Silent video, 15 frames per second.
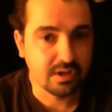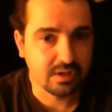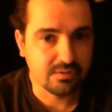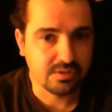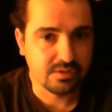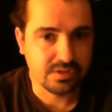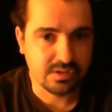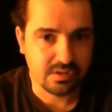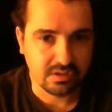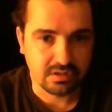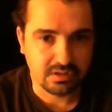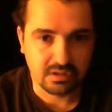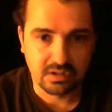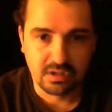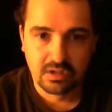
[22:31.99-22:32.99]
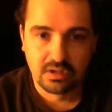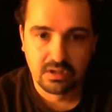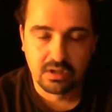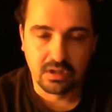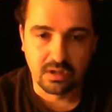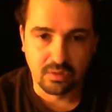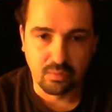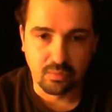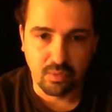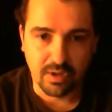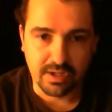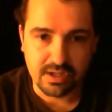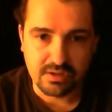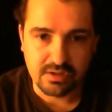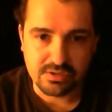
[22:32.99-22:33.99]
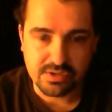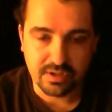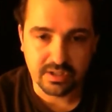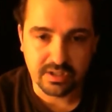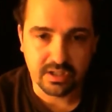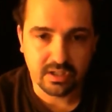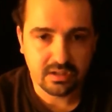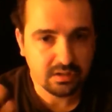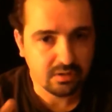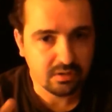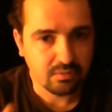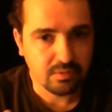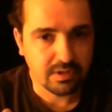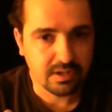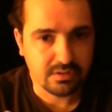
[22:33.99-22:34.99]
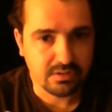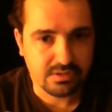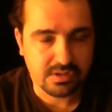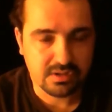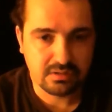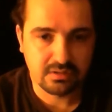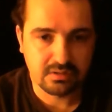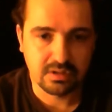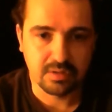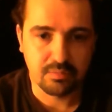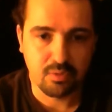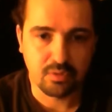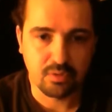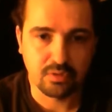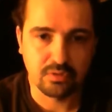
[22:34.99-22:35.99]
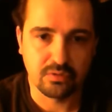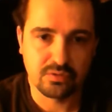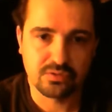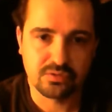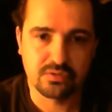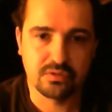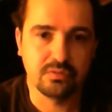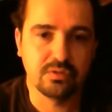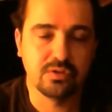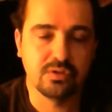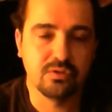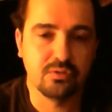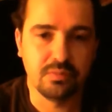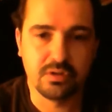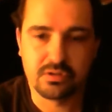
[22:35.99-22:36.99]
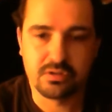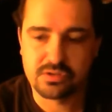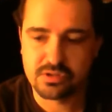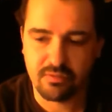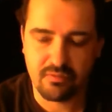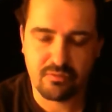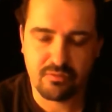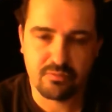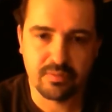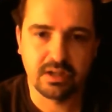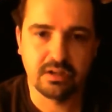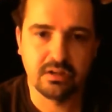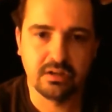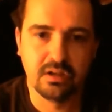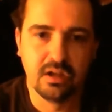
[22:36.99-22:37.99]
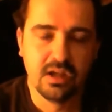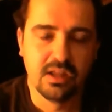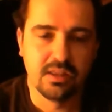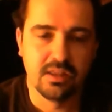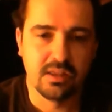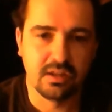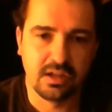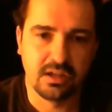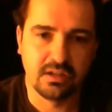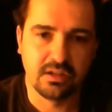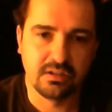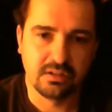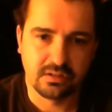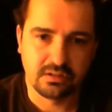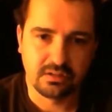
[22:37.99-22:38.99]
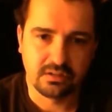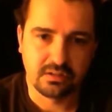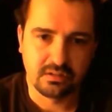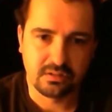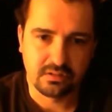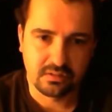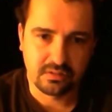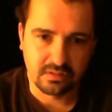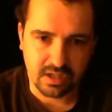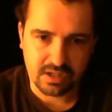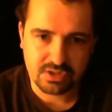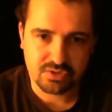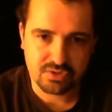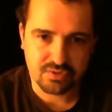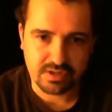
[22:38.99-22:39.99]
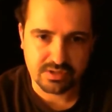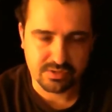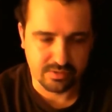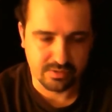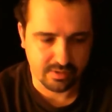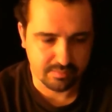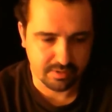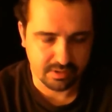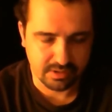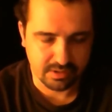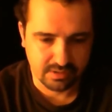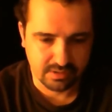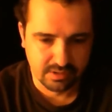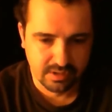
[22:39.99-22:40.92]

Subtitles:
It was the White House Honey Ale and the White House Honey Porter. Those are the only two beers I've ever made that had the extract syrup in it.